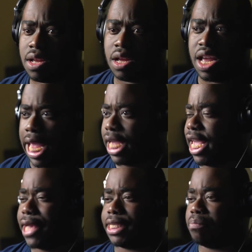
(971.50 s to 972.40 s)
It
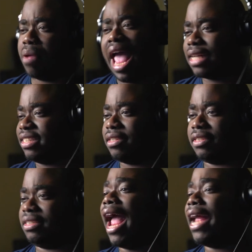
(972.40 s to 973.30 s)
kicks it back to the
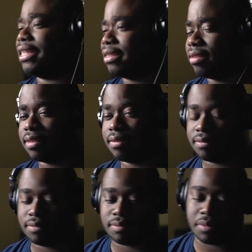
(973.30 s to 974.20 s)
States.
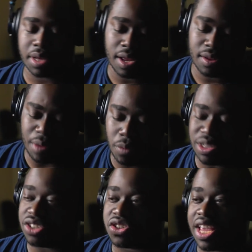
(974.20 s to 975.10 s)
Why don't we
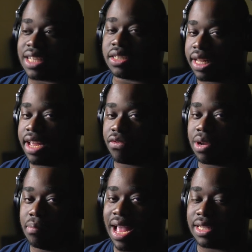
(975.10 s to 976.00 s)
just kick slavery
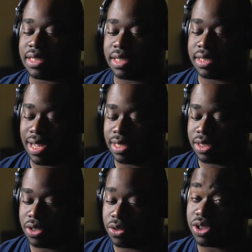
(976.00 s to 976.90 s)
back to the States too?
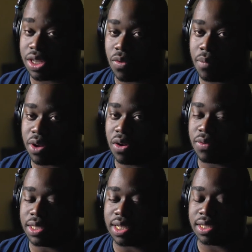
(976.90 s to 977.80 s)
You see where I'm going with
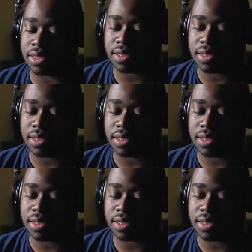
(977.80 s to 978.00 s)
this?